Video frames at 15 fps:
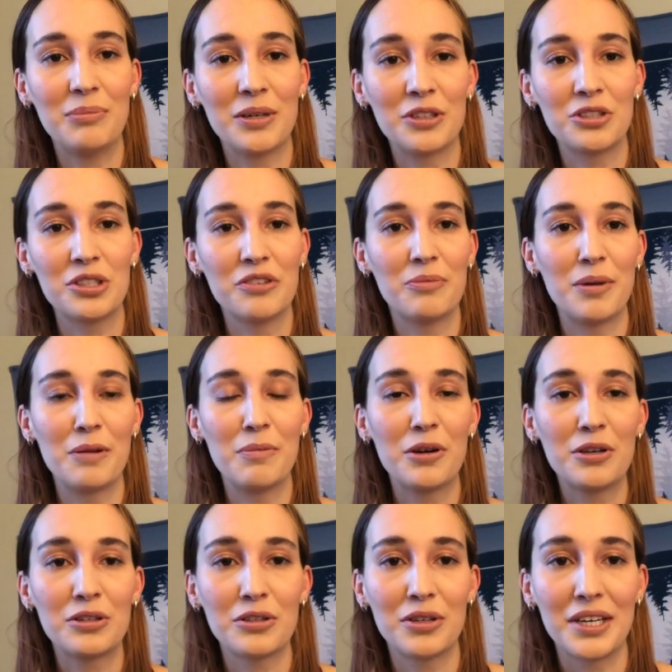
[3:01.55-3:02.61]
pictures of
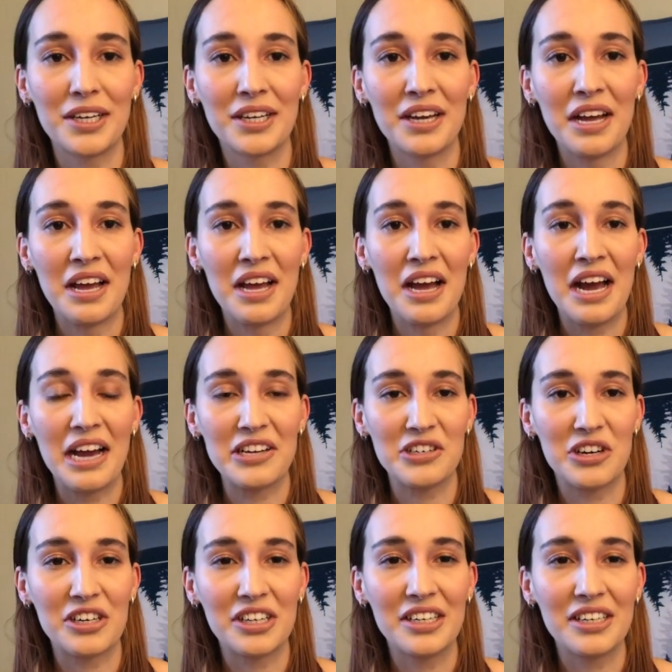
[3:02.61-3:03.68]
bedbugs or like I
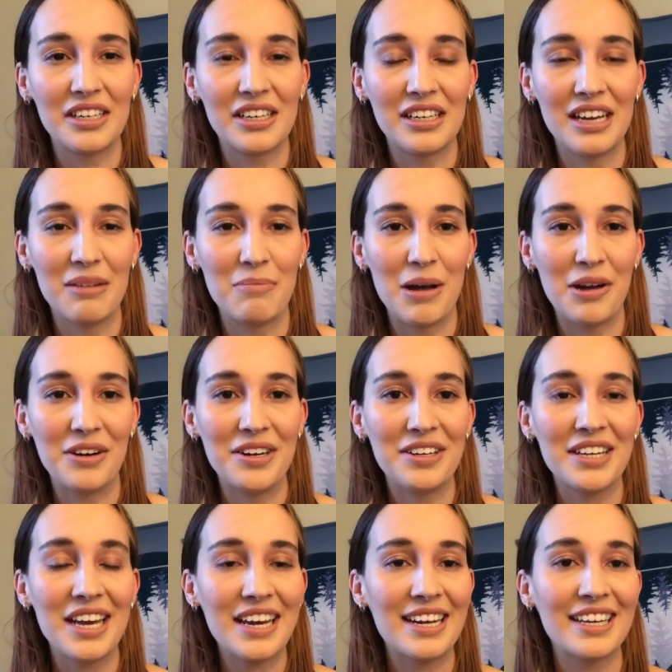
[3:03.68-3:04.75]
talk about it
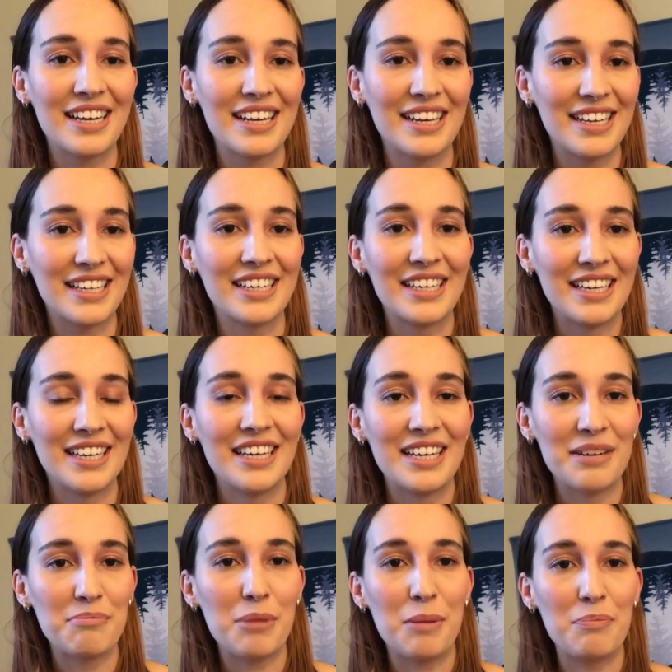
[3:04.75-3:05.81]
again, I get like,
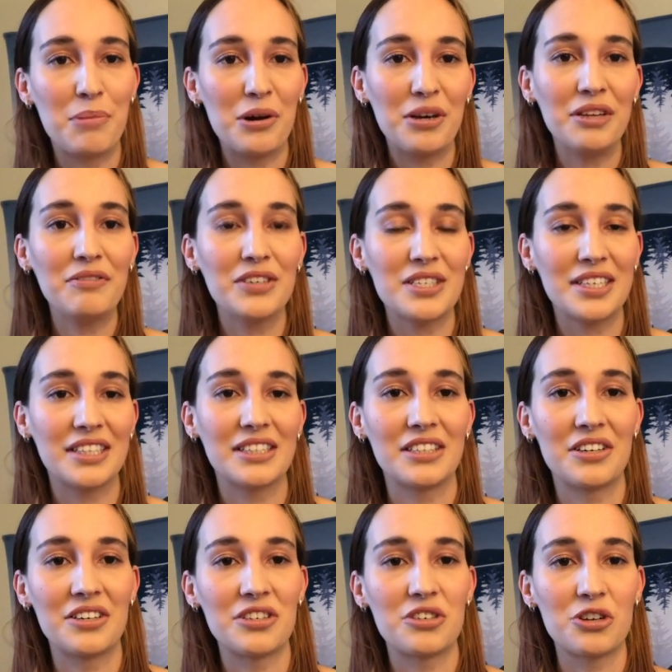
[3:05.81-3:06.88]
my body feels like it's
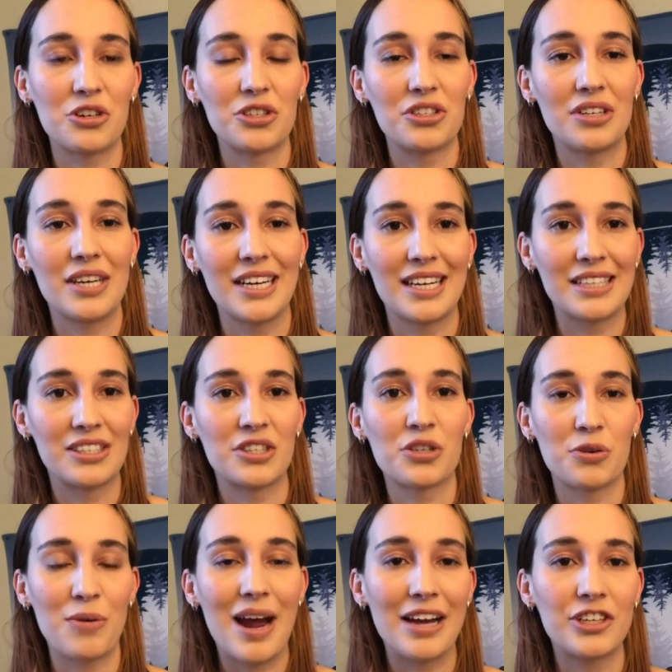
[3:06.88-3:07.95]
gonna start, like it's
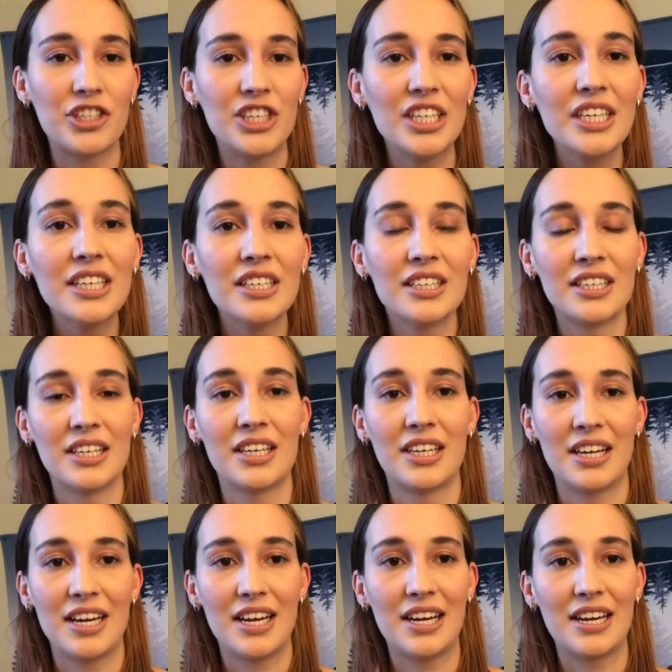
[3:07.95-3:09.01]
scratchy.
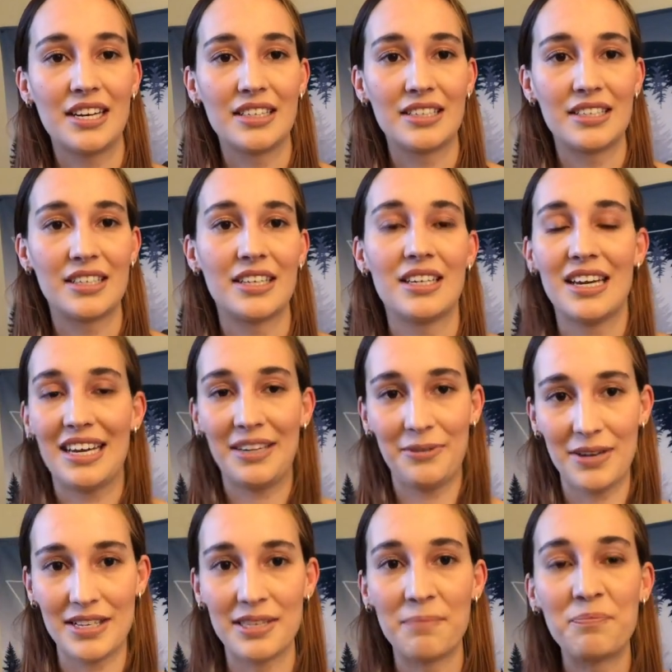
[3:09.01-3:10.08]
And
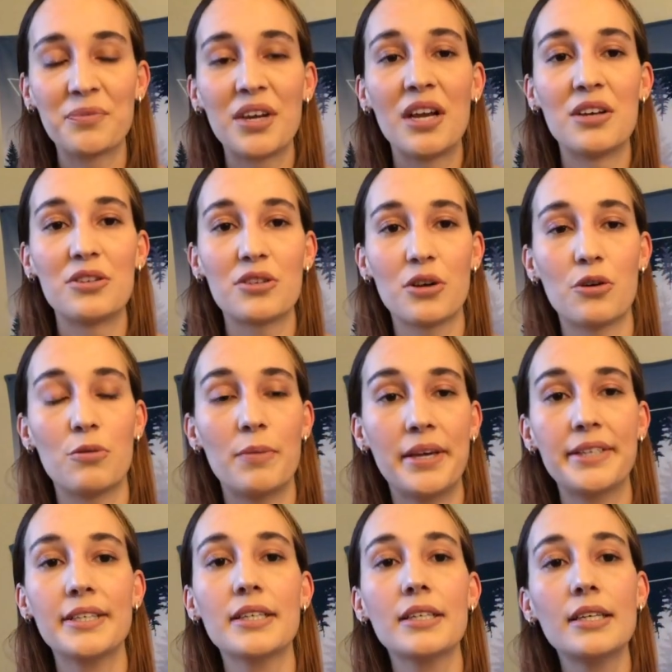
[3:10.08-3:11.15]
anyways, so
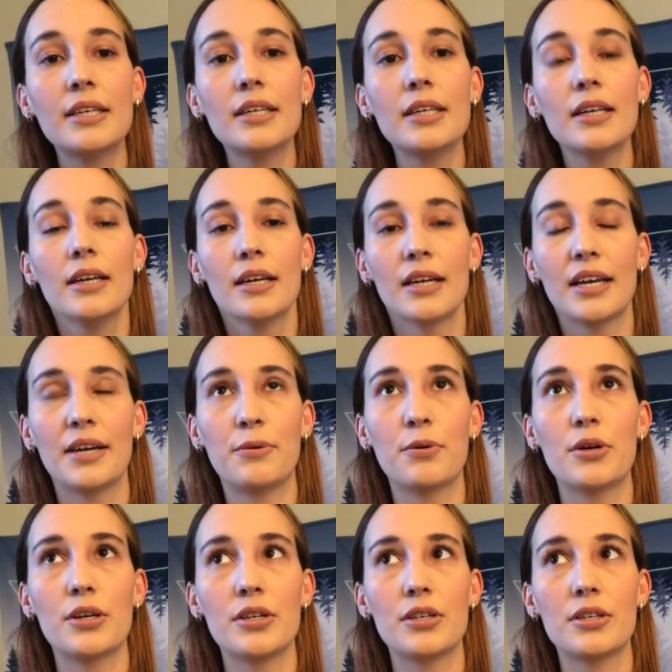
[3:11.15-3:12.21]
basically it
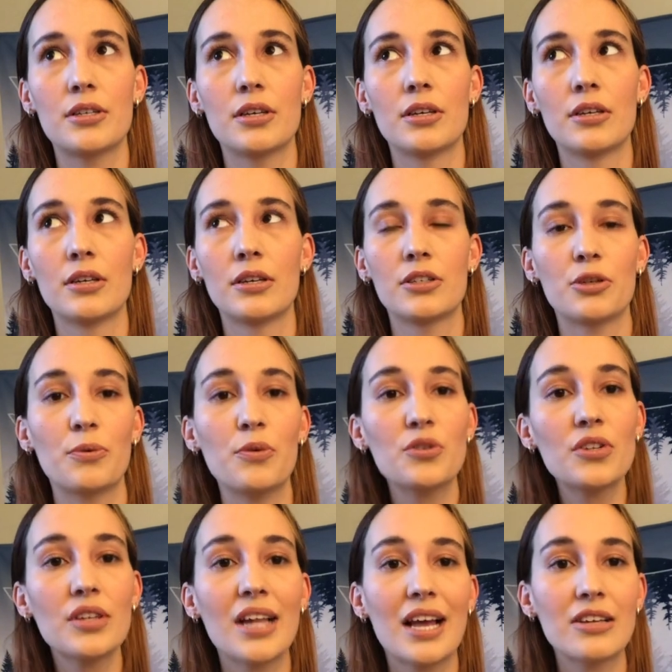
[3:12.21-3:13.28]

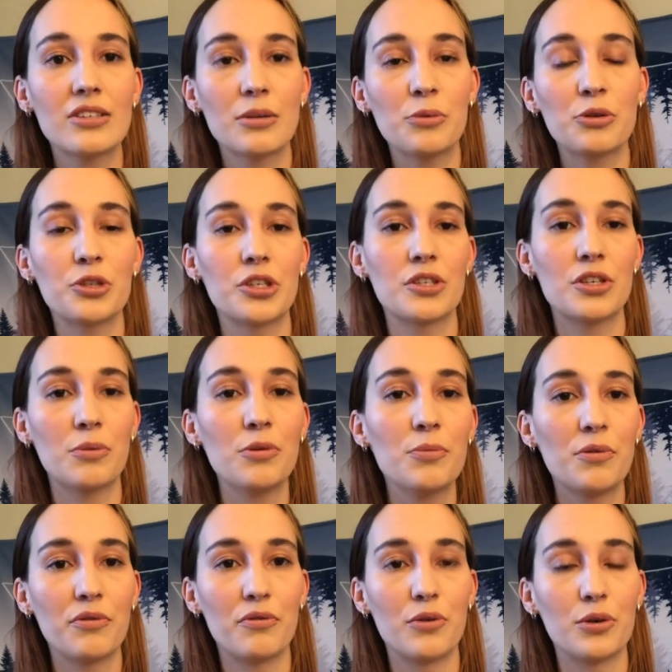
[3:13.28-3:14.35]
wasn't last summer, it was the summer
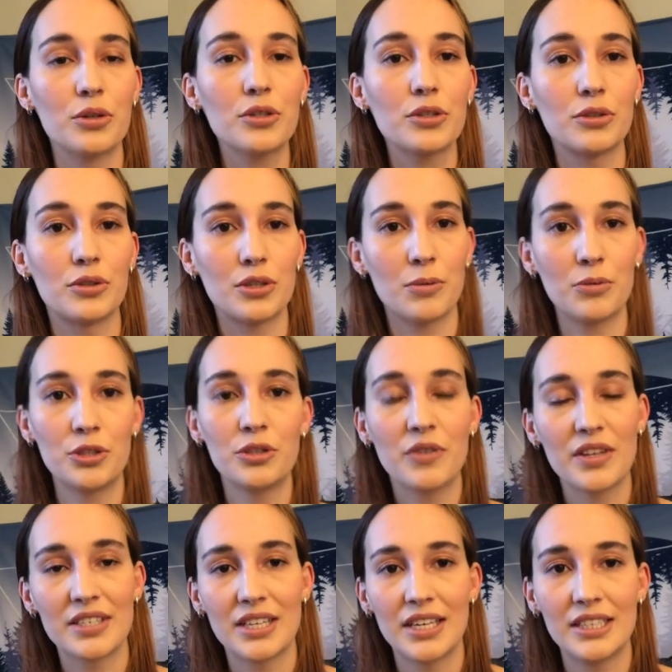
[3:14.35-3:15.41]
before, so summer
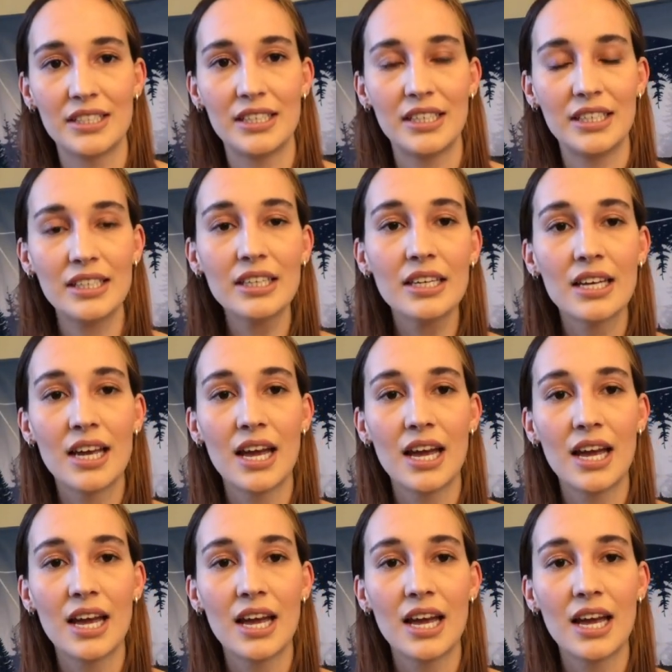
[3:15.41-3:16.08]
2018.